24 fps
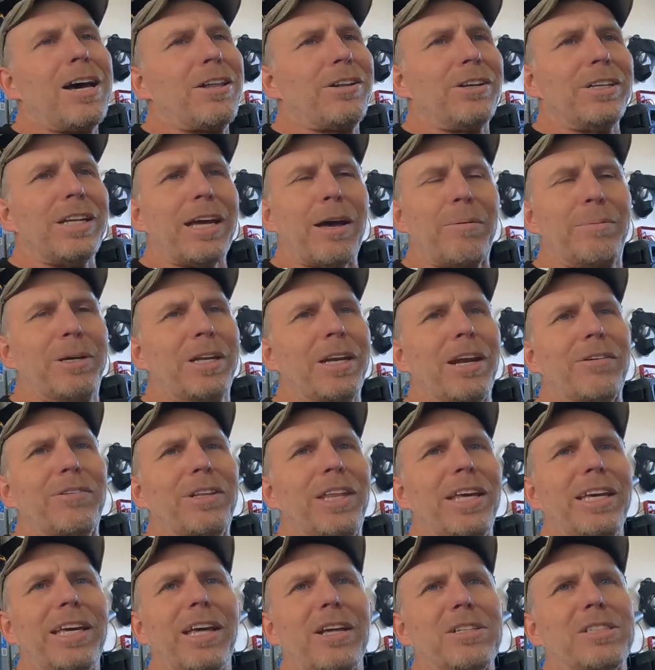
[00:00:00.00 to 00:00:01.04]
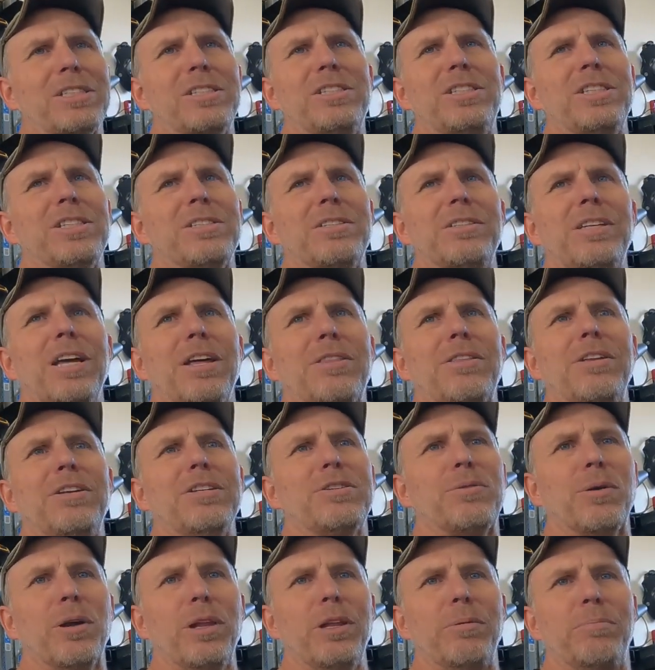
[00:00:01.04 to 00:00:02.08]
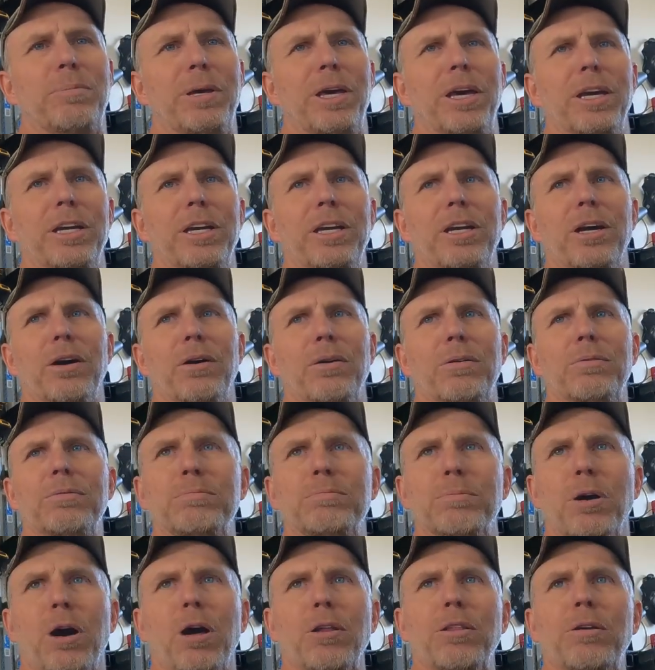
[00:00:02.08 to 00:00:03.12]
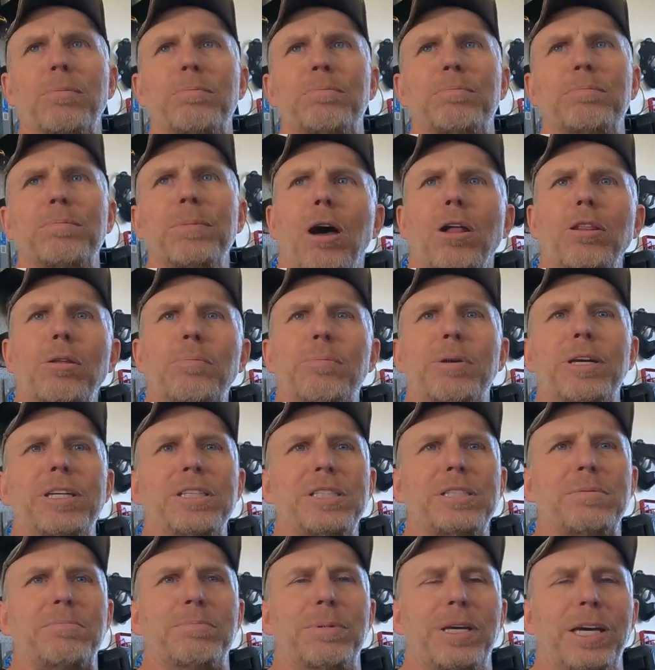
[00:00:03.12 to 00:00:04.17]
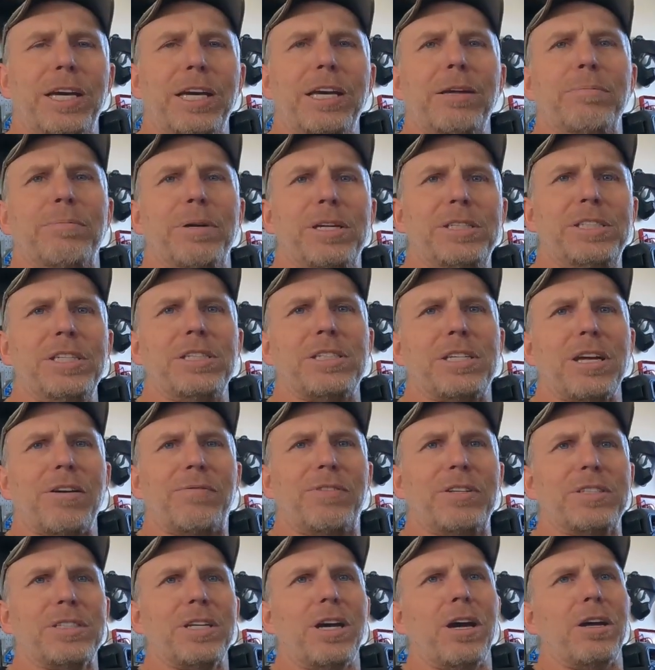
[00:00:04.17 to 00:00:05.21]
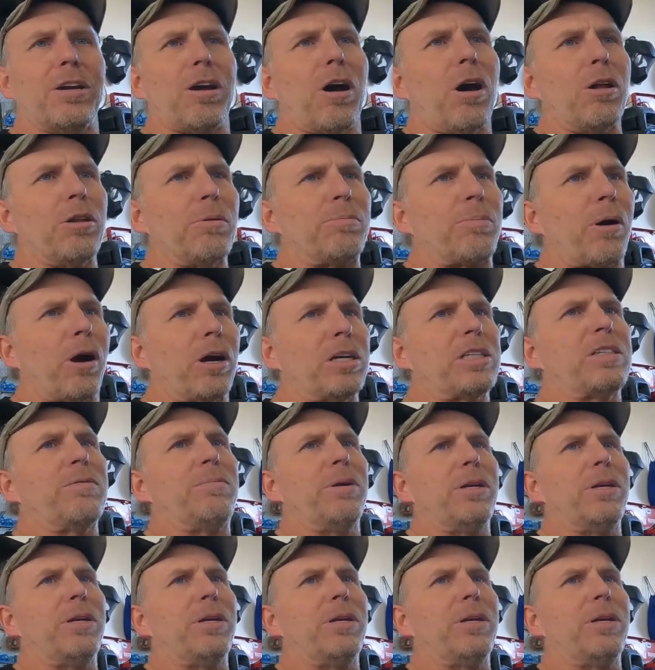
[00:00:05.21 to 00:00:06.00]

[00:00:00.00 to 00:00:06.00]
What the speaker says: Other than that, I mean, everything else is just, nothing's really big, all the big and busy stuff is done. All the parts